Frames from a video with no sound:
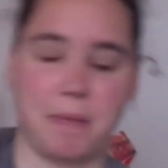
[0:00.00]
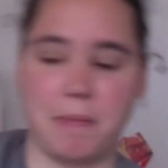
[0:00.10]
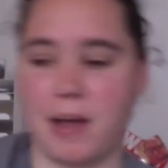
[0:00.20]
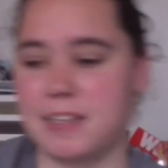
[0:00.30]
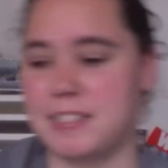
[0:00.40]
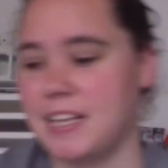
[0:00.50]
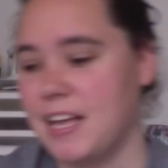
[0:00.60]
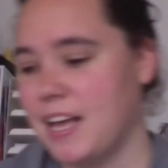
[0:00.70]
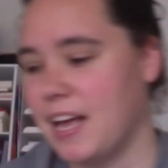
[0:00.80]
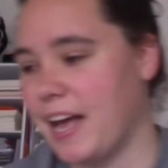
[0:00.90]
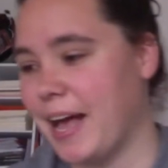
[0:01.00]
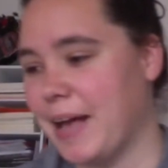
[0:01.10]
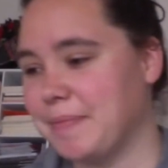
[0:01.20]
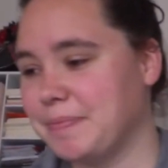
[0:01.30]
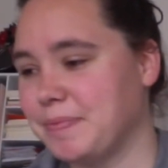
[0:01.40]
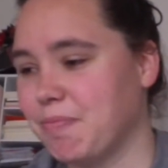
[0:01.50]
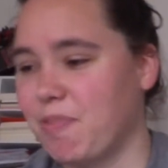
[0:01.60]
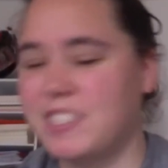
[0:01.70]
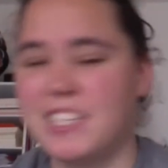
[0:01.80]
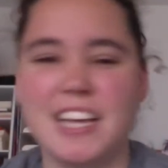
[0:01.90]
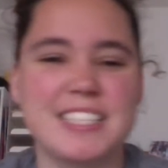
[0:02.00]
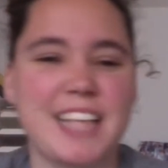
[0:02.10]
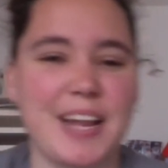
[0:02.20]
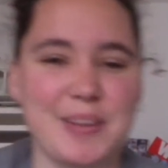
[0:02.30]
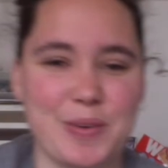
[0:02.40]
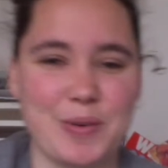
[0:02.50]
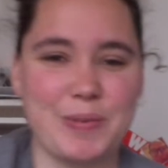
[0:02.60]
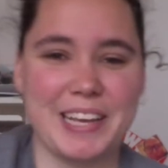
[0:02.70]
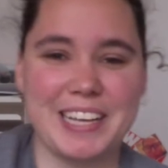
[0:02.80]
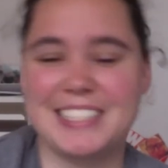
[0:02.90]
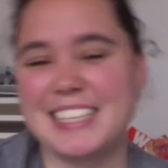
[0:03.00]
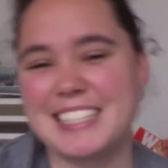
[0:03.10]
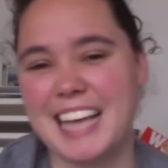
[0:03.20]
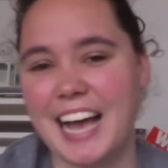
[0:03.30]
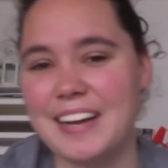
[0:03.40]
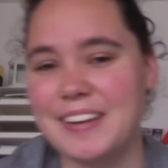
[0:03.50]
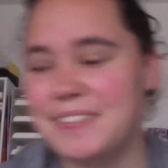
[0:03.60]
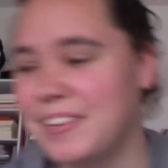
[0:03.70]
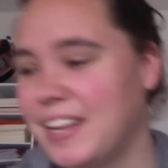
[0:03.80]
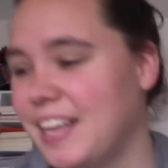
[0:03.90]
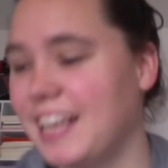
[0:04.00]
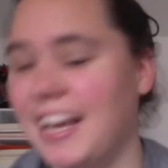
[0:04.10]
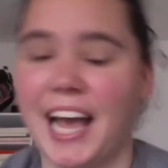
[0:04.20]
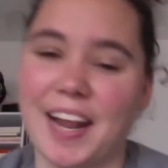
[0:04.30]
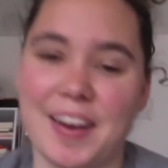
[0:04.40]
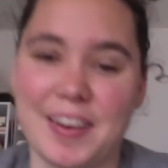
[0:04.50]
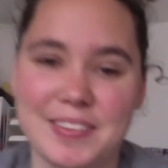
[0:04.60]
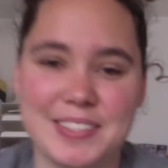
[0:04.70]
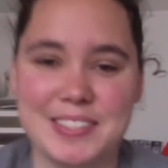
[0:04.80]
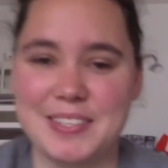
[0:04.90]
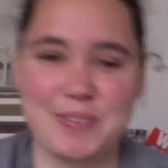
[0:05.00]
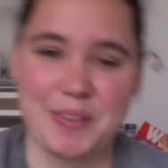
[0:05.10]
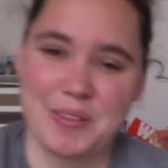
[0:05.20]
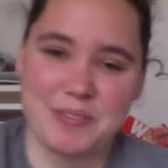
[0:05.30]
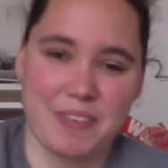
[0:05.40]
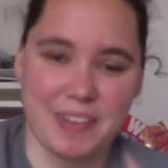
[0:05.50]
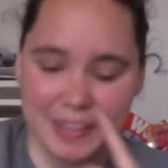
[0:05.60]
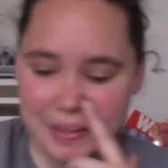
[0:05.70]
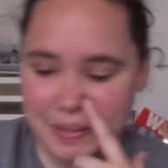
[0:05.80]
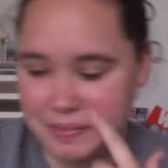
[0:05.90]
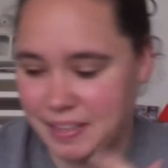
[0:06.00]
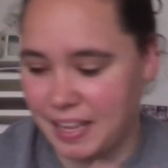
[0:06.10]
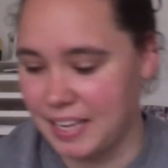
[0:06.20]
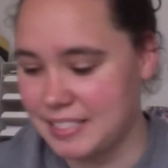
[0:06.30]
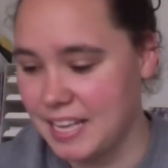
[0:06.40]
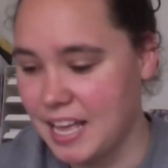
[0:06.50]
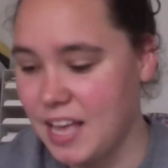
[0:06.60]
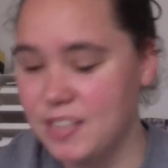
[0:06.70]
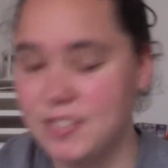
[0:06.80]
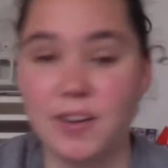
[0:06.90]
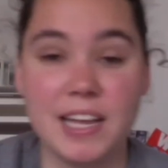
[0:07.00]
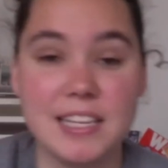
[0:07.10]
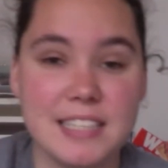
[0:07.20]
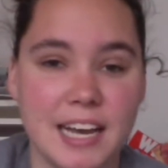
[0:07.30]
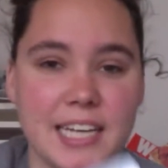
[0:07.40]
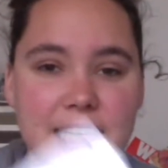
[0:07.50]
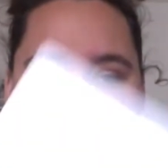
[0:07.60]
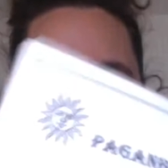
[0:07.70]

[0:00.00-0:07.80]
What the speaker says: Box, which that is kind of cool, because that's kind of, I don't know, it's just one of those fun little things. So inside you